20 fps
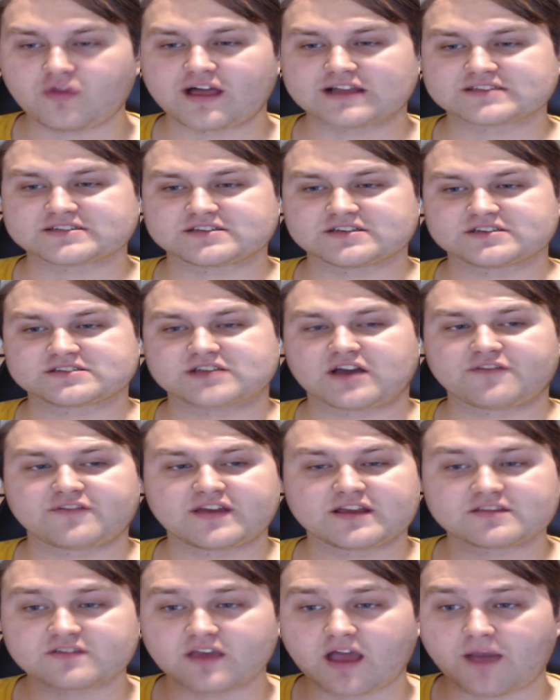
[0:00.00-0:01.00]
that sort of stuff.
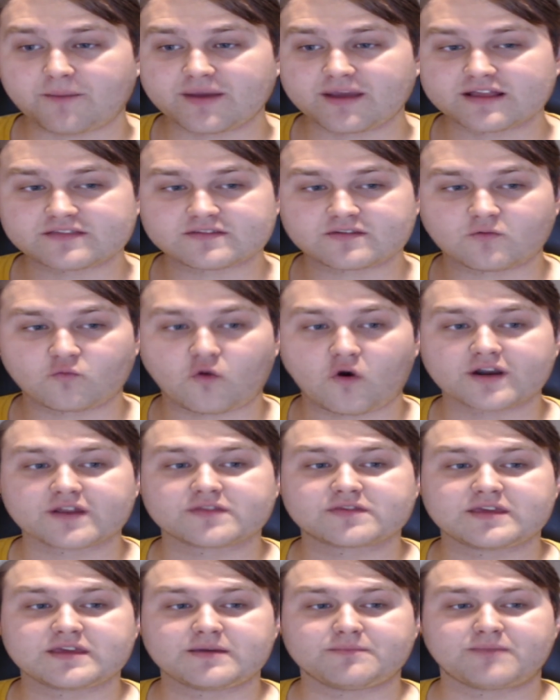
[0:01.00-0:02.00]
It's one
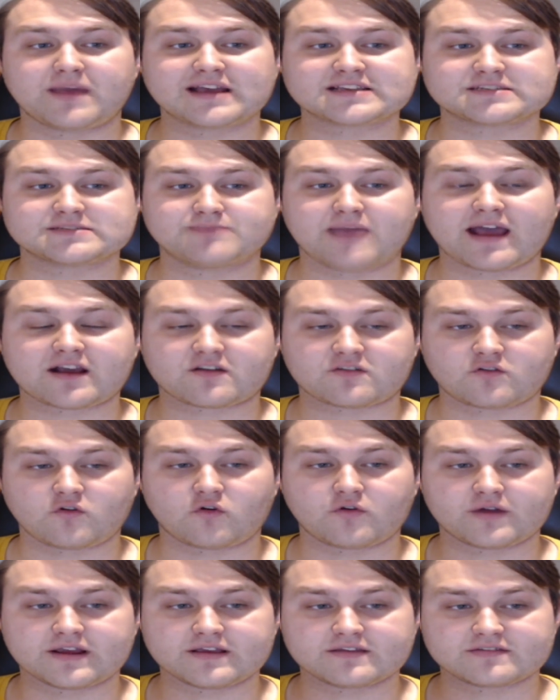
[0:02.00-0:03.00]
of the best
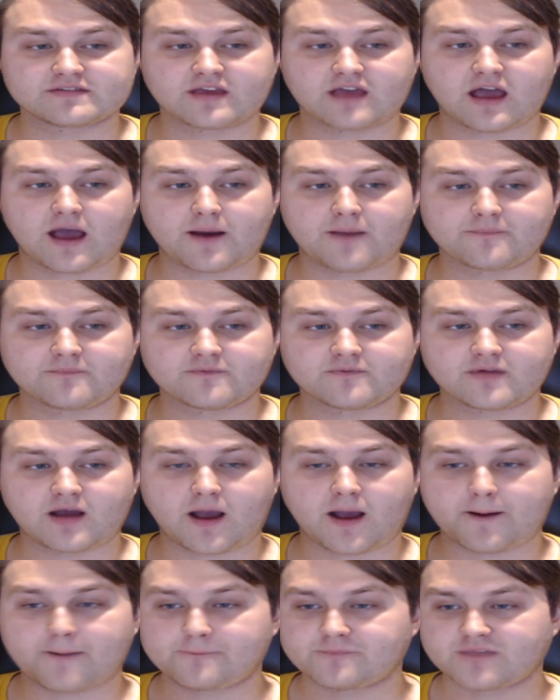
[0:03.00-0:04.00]
backstories
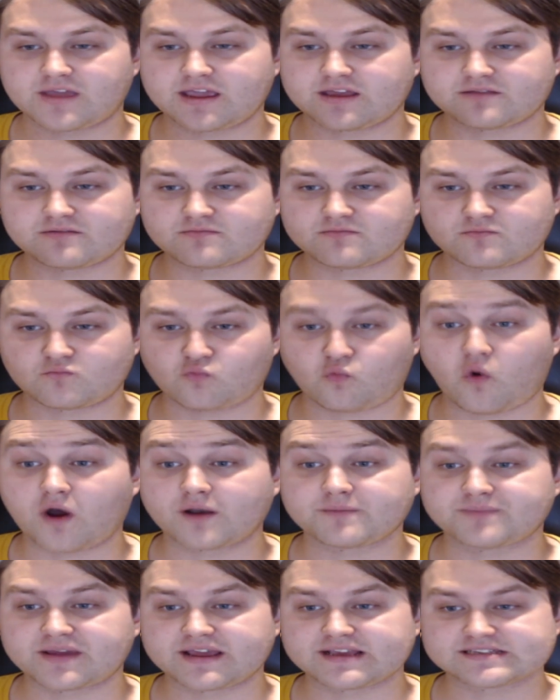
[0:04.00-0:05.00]
in
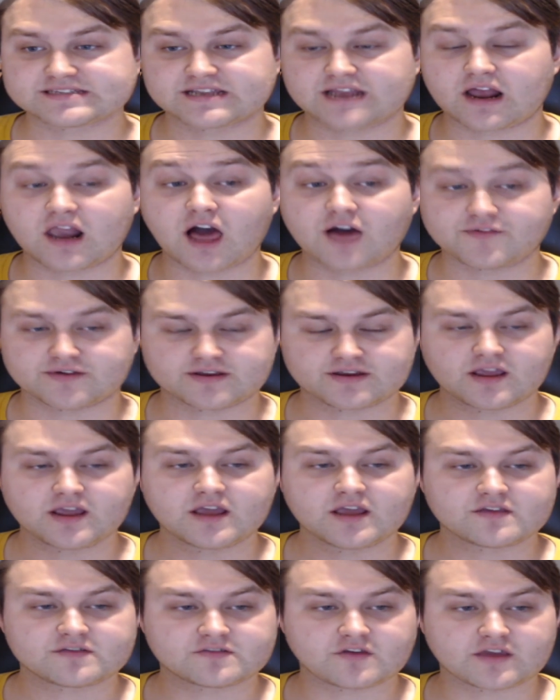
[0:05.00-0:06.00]
One Piece, and I love it.
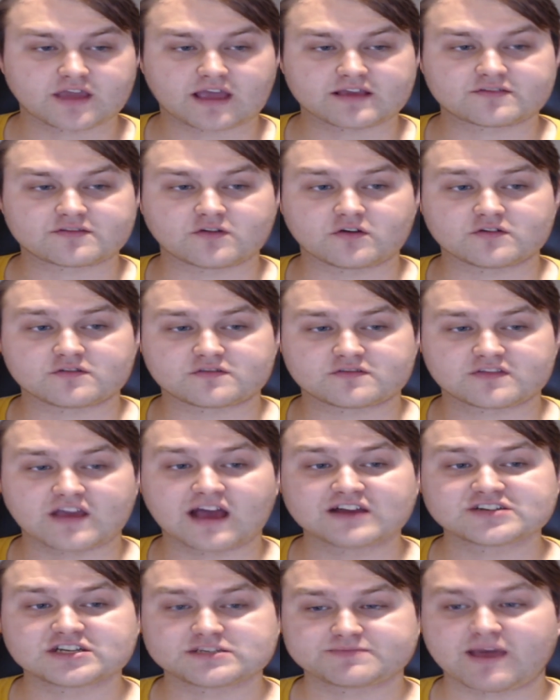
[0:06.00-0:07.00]
So yeah, so
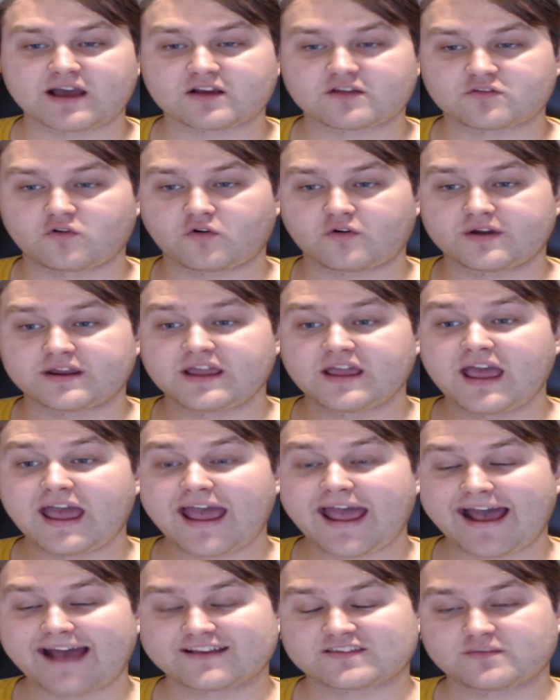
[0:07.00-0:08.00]
Sanji's backstory
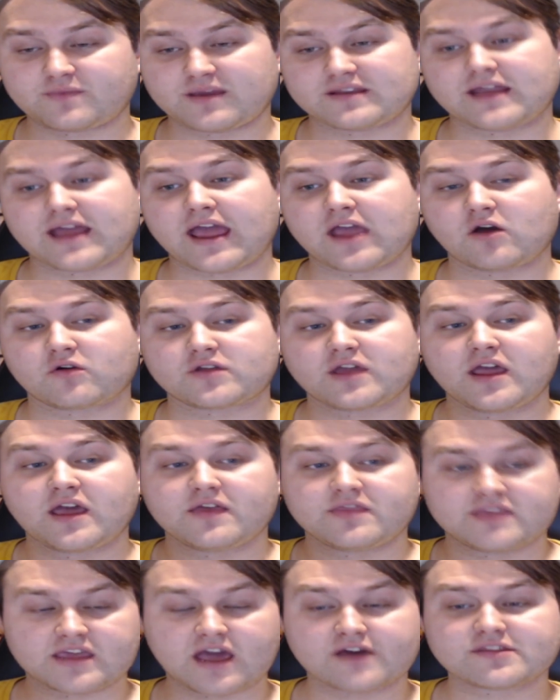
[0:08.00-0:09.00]
has to be nailed.
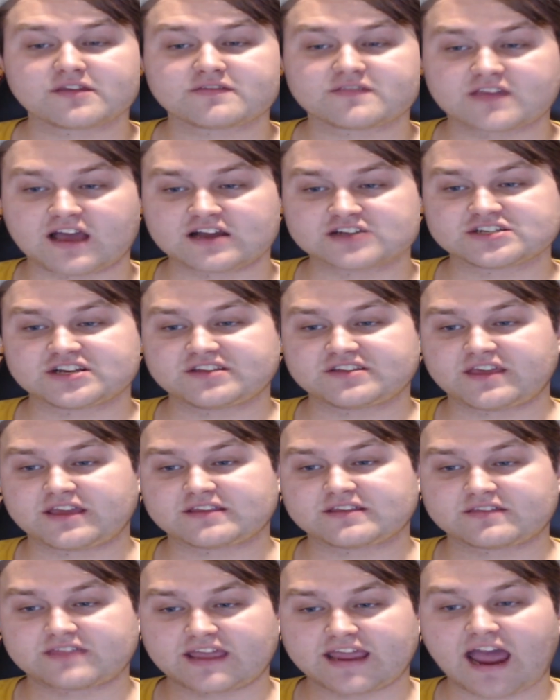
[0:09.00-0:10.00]
The other Sanji
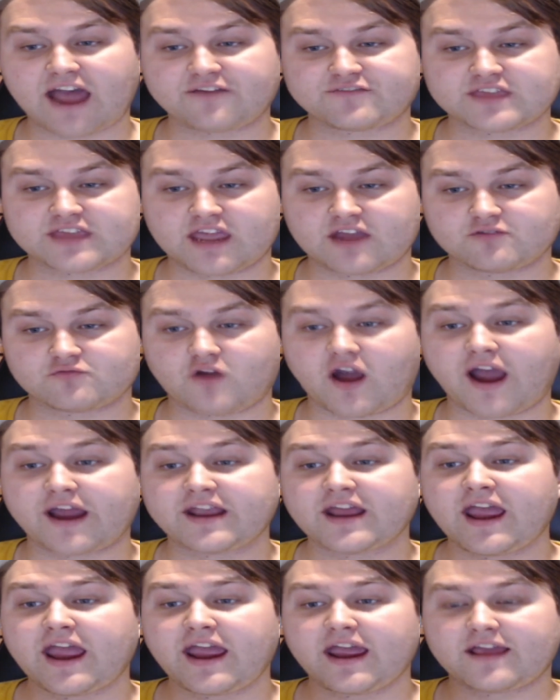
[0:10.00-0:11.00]
thing that they have to get
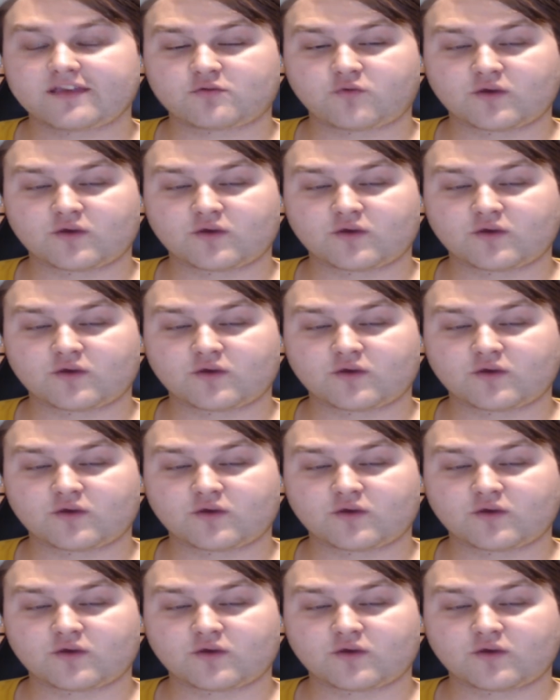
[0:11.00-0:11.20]
right is